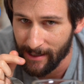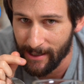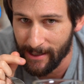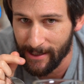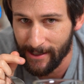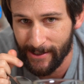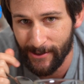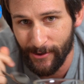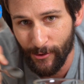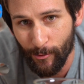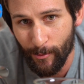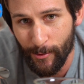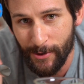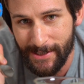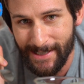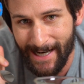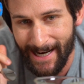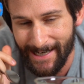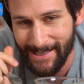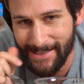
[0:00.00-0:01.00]
It can
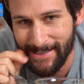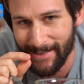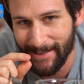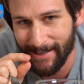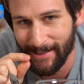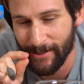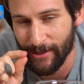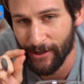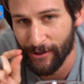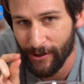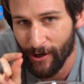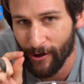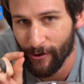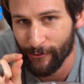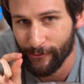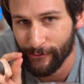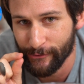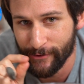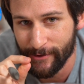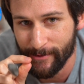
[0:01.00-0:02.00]
almost taste it in your
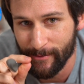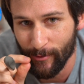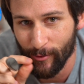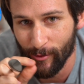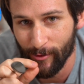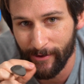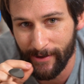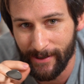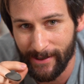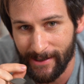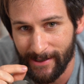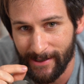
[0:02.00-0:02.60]
nose more than